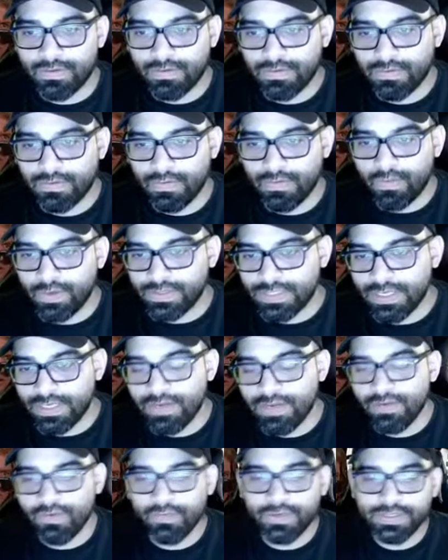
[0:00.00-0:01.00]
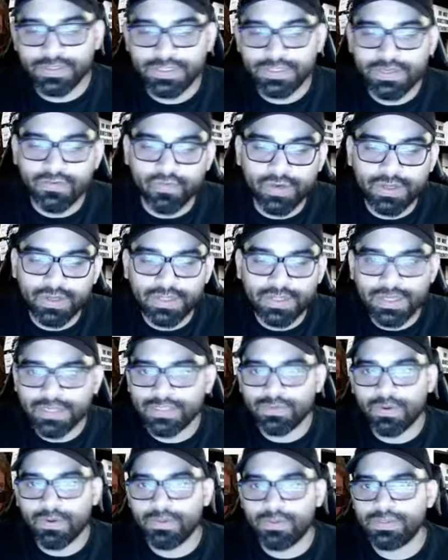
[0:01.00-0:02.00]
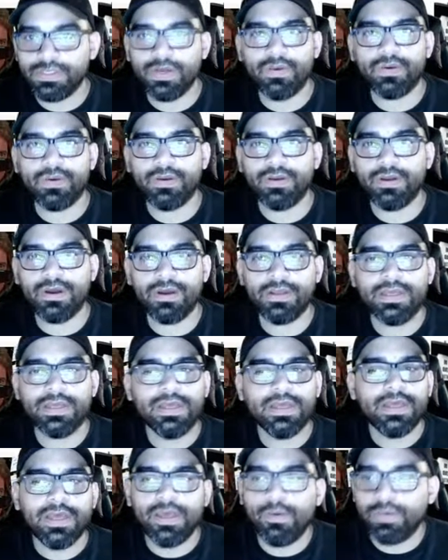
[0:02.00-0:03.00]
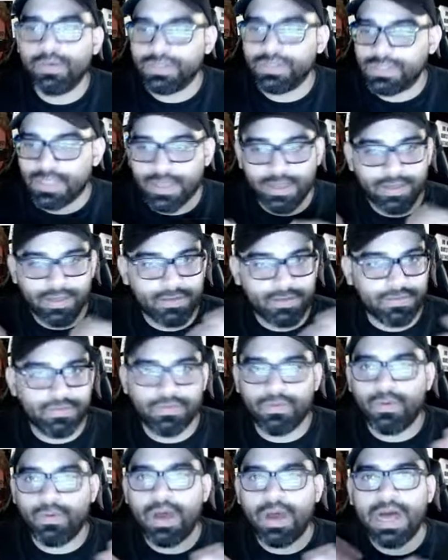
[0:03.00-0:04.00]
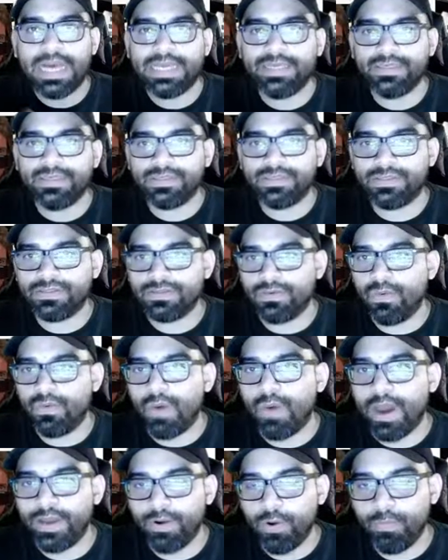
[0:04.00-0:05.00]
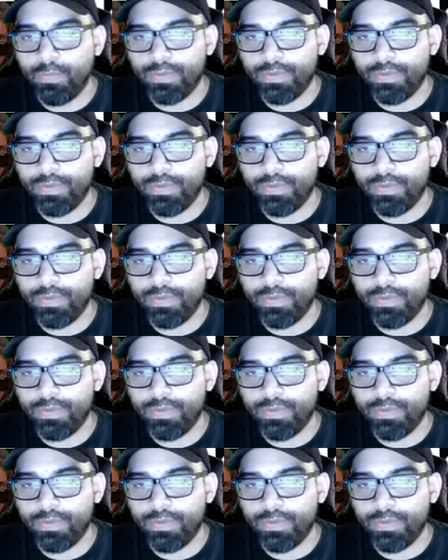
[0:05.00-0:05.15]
he realized what was going on, it was like eyes wide open.